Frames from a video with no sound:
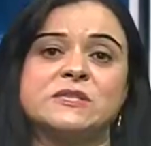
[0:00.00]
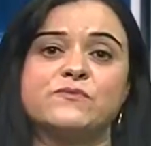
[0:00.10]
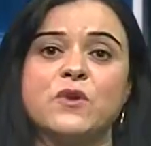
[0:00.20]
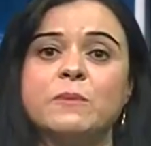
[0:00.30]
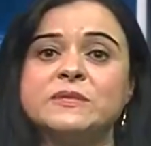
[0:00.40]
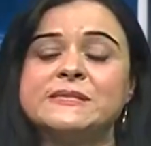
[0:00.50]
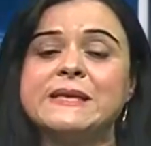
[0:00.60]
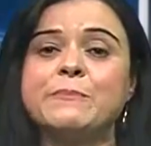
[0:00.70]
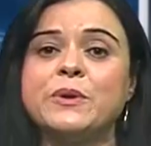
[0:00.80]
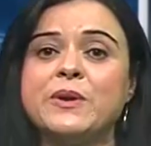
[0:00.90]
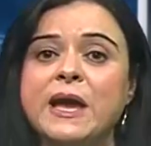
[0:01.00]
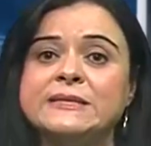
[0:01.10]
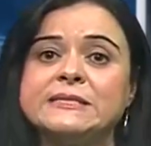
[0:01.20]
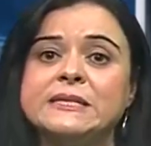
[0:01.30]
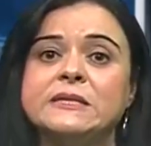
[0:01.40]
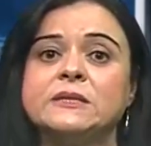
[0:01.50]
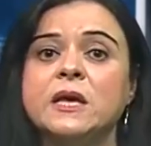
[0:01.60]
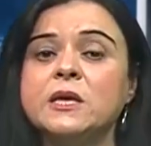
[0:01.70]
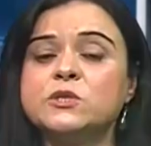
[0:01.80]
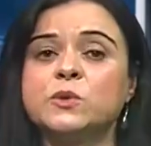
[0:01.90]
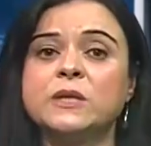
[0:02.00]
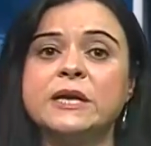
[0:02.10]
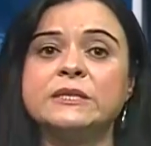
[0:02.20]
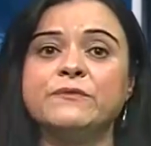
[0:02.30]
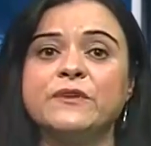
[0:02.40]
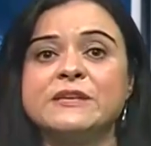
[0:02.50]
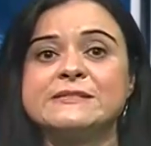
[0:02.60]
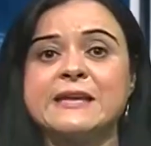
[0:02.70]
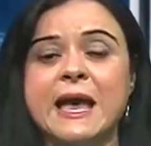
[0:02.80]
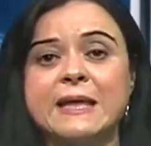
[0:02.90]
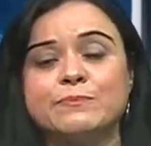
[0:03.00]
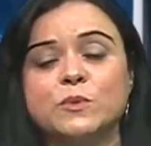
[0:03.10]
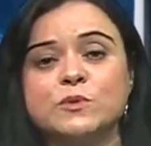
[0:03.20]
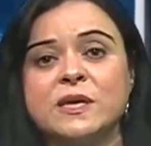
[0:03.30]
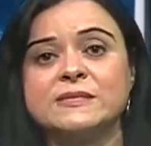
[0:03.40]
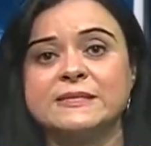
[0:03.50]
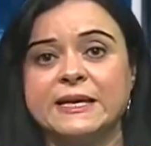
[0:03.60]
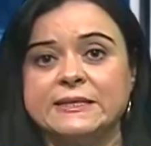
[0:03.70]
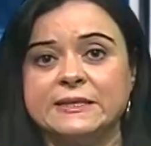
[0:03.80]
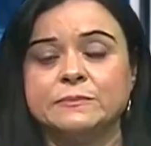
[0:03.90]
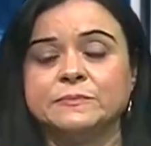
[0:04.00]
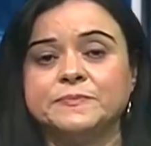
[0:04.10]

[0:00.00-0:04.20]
from December 19th to 31st at Musa Stadium.